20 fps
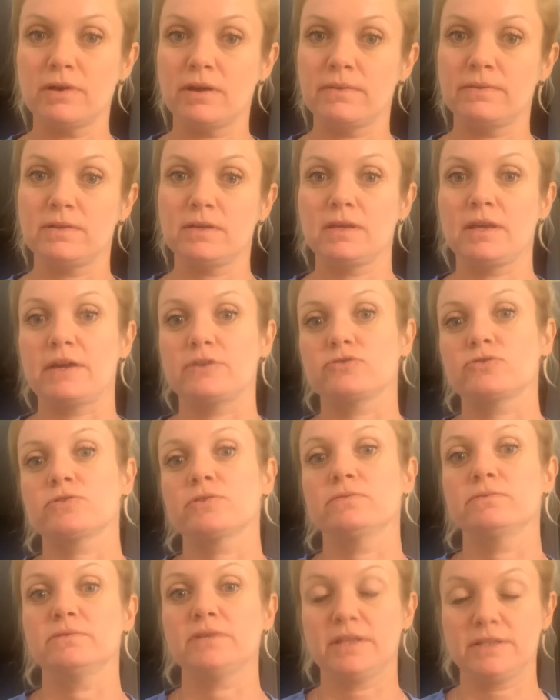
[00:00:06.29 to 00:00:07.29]
on the
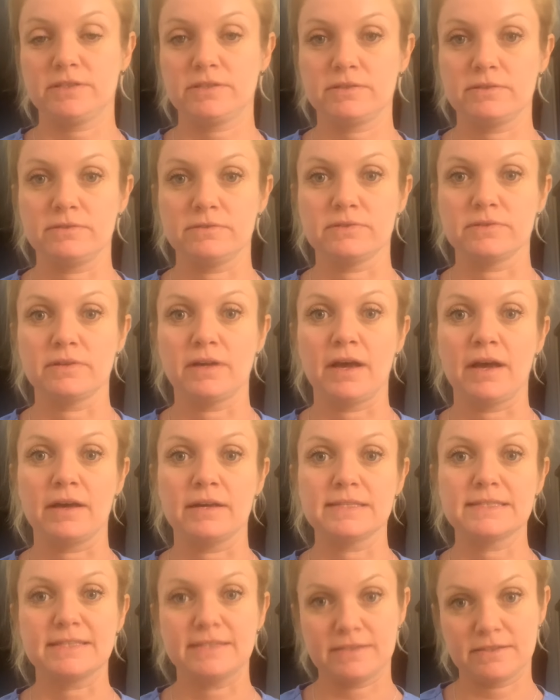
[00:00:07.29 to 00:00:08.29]
gastrointestinal
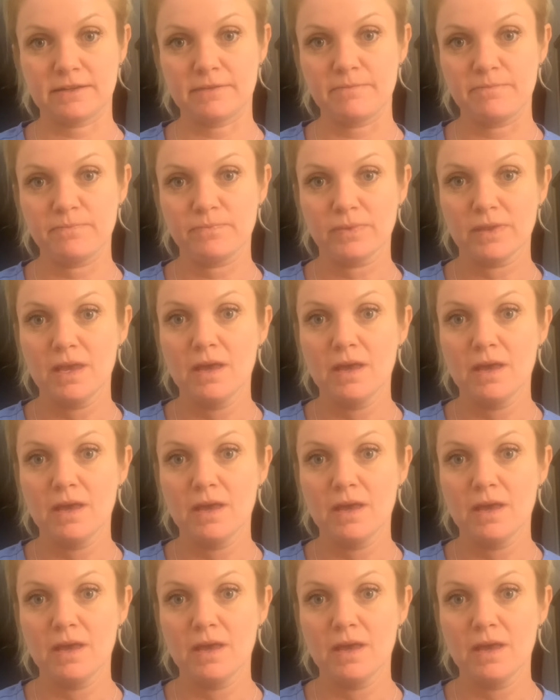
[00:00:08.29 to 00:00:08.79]
system.